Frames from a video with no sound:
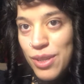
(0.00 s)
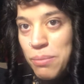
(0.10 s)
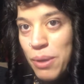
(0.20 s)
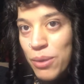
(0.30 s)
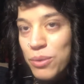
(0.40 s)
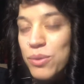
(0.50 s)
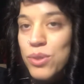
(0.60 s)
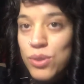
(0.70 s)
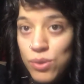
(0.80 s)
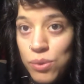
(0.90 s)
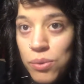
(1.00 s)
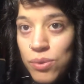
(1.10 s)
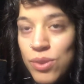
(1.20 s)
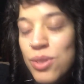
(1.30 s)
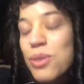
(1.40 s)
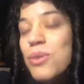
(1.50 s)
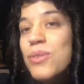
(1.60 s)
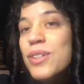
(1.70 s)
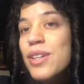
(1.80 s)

about soon, so